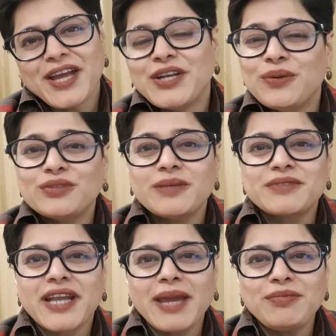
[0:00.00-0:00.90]
Do
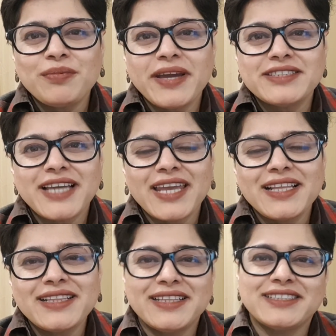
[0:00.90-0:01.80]
subscribe to my
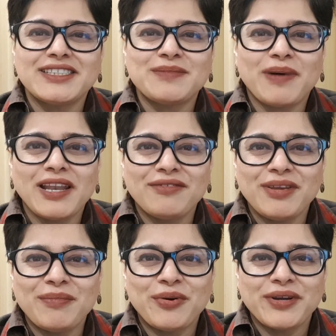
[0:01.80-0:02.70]
channel. This is
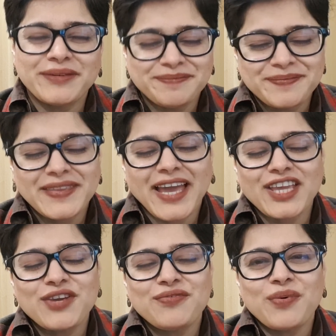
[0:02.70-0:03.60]
Pallavi Mohan.
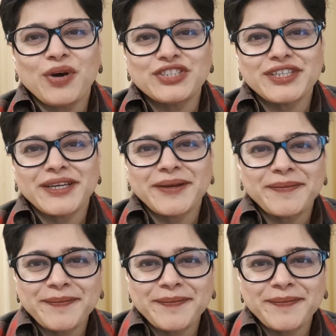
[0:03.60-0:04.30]
Thank you for watching.